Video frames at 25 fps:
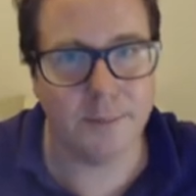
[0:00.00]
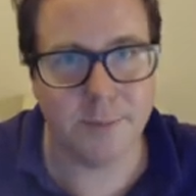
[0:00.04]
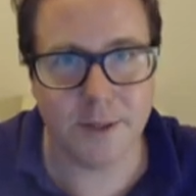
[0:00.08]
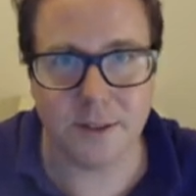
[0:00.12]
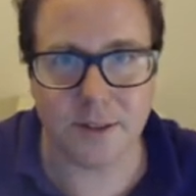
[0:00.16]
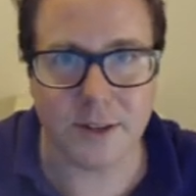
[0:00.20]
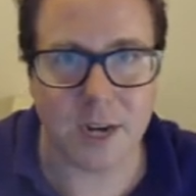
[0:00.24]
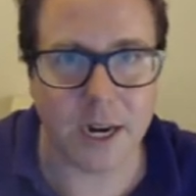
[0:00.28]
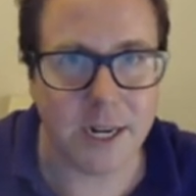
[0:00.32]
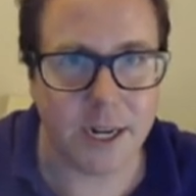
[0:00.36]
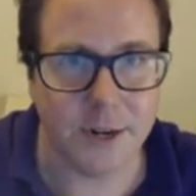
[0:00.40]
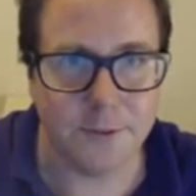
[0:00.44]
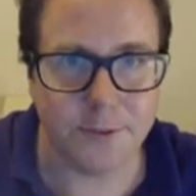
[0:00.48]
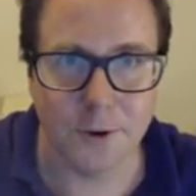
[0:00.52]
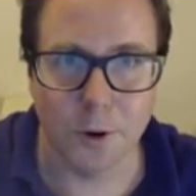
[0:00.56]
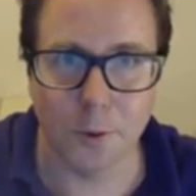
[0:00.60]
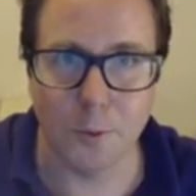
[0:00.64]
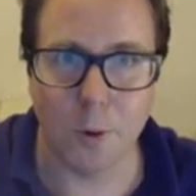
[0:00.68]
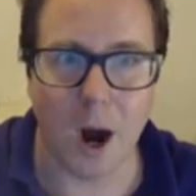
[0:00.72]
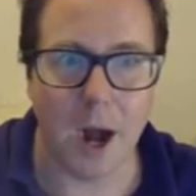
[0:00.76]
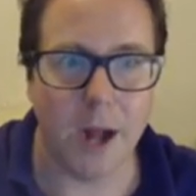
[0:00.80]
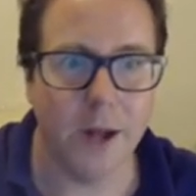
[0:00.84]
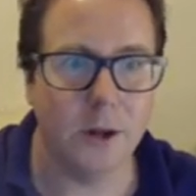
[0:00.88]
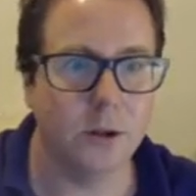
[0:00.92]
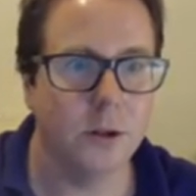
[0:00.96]
been studying for a
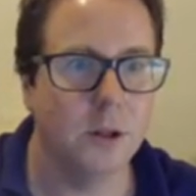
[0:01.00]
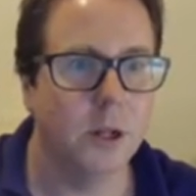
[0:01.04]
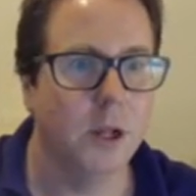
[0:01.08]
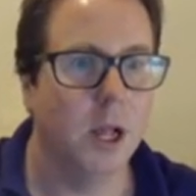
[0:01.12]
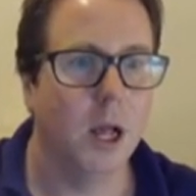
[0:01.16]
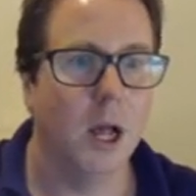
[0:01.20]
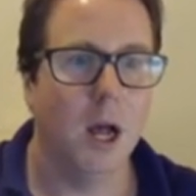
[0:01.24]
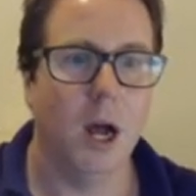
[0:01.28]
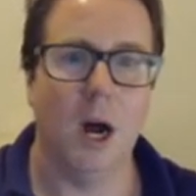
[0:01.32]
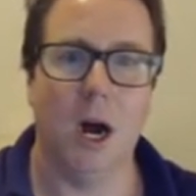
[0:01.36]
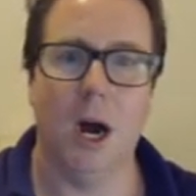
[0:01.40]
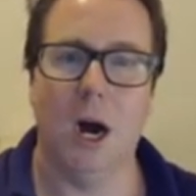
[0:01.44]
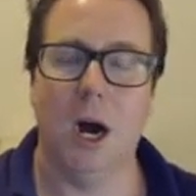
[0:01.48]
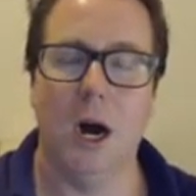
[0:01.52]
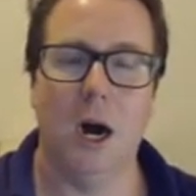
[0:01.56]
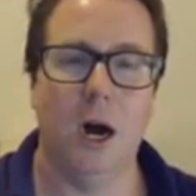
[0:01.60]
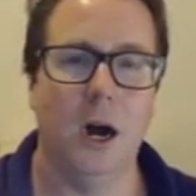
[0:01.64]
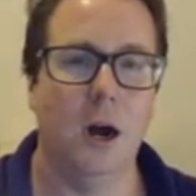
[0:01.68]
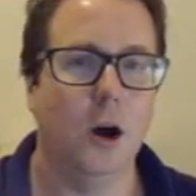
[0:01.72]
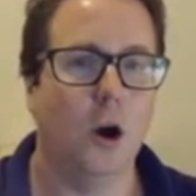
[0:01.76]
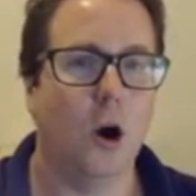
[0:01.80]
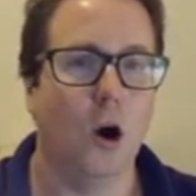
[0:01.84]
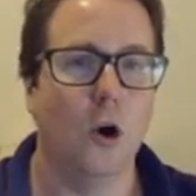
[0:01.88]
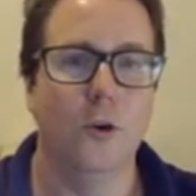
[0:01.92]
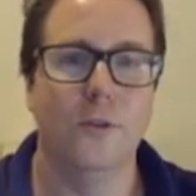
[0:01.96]
while.
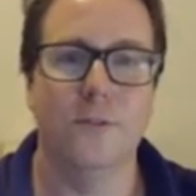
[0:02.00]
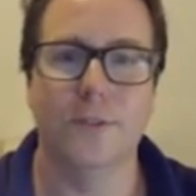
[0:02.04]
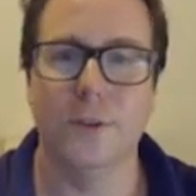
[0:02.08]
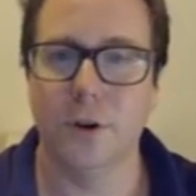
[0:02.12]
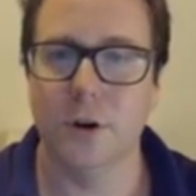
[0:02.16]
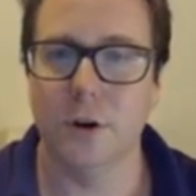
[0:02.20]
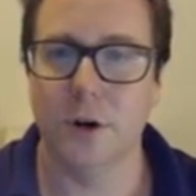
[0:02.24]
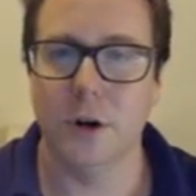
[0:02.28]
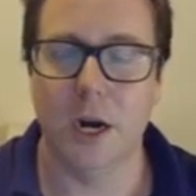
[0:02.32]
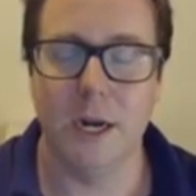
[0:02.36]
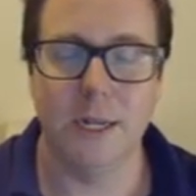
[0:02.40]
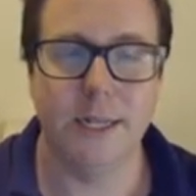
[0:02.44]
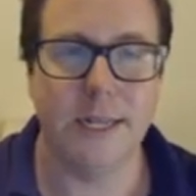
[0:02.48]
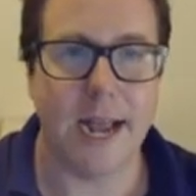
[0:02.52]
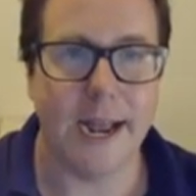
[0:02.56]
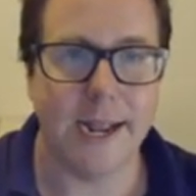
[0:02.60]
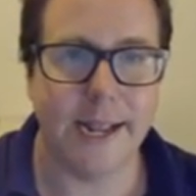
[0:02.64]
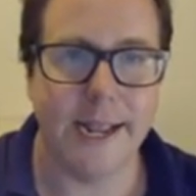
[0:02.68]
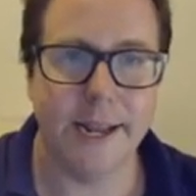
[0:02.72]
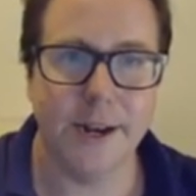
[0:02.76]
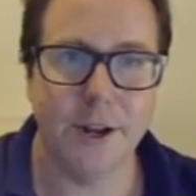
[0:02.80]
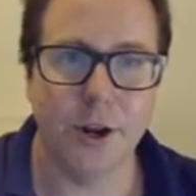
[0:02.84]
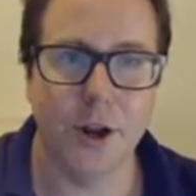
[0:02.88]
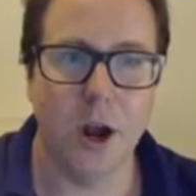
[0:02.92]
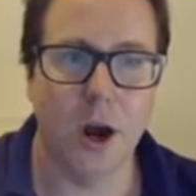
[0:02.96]
Uh, over a
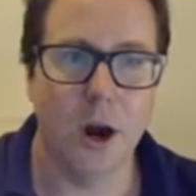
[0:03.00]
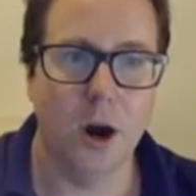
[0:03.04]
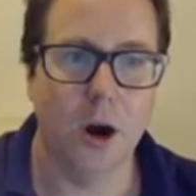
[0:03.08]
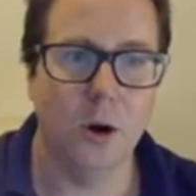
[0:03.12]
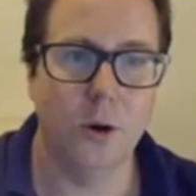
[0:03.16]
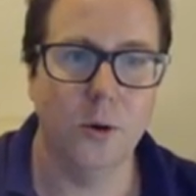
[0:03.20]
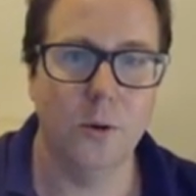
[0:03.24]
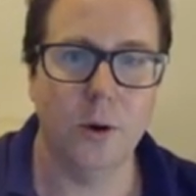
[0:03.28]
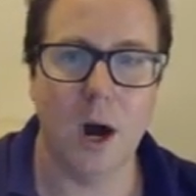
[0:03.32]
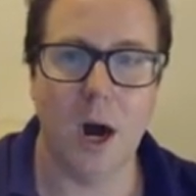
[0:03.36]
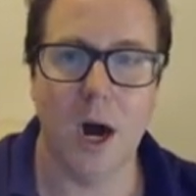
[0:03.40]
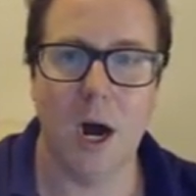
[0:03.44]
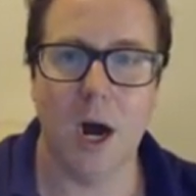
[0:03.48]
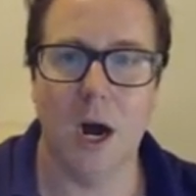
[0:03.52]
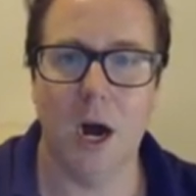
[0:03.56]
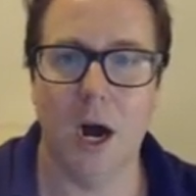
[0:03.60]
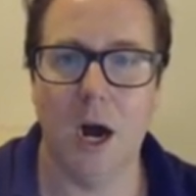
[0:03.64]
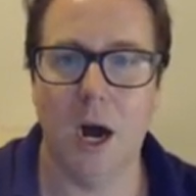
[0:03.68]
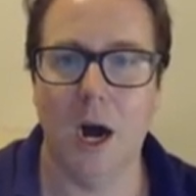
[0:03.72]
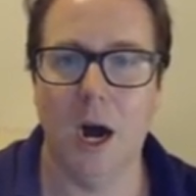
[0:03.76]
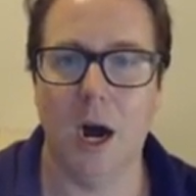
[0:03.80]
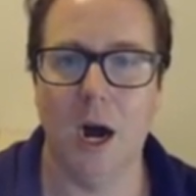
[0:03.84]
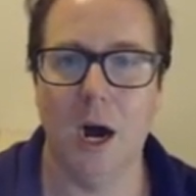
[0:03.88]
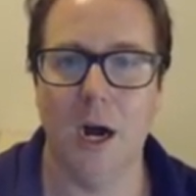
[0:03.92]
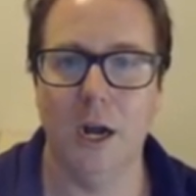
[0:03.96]
decade ago,
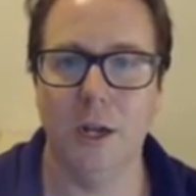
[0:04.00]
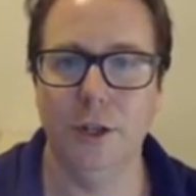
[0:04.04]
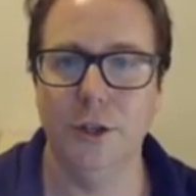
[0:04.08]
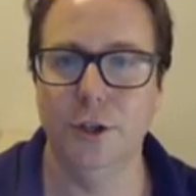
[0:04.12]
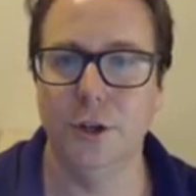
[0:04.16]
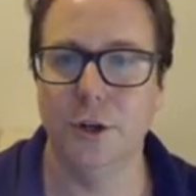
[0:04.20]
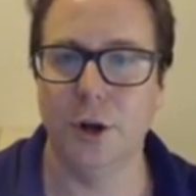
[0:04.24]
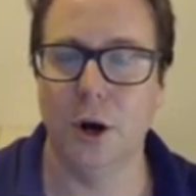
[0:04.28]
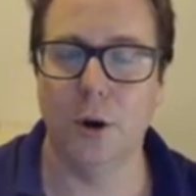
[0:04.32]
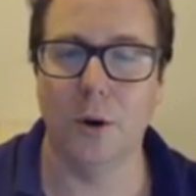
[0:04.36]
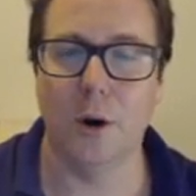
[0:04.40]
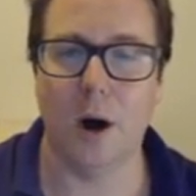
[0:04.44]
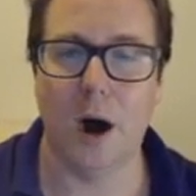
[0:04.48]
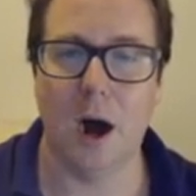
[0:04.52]
uh, uh you know,